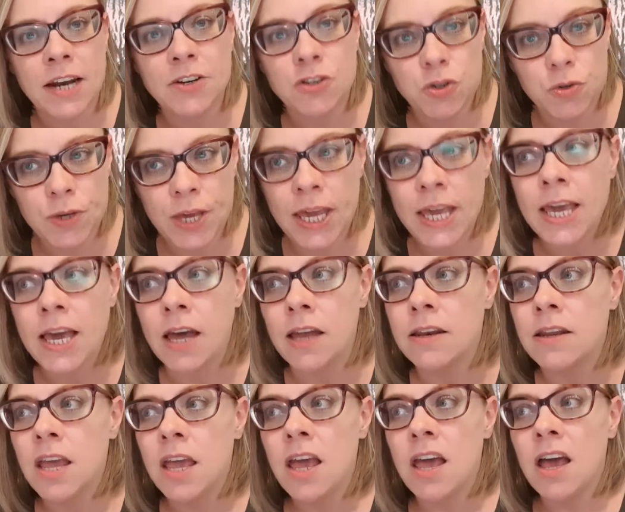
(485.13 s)
as you can.
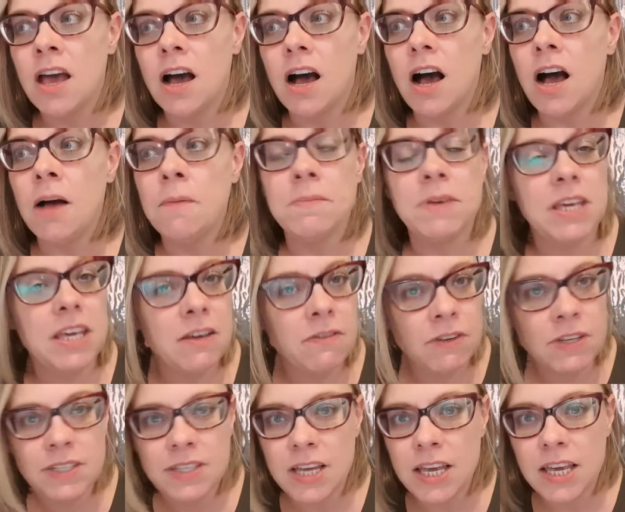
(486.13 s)

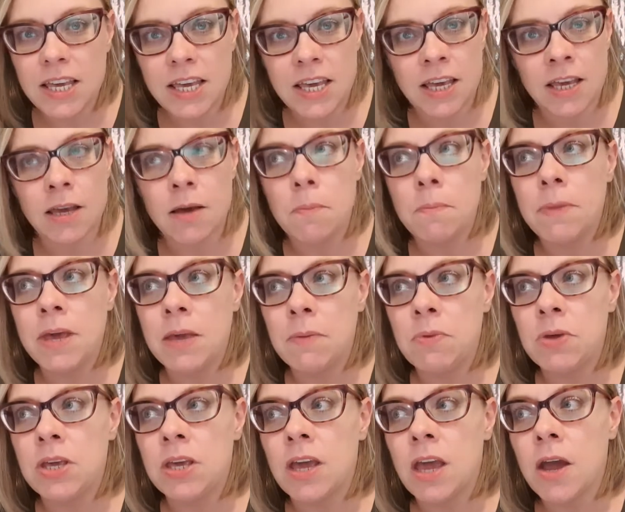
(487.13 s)
Even taking
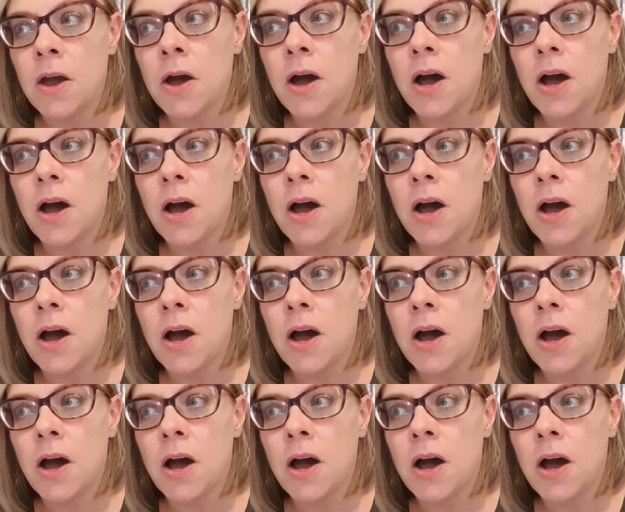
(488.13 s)
maybe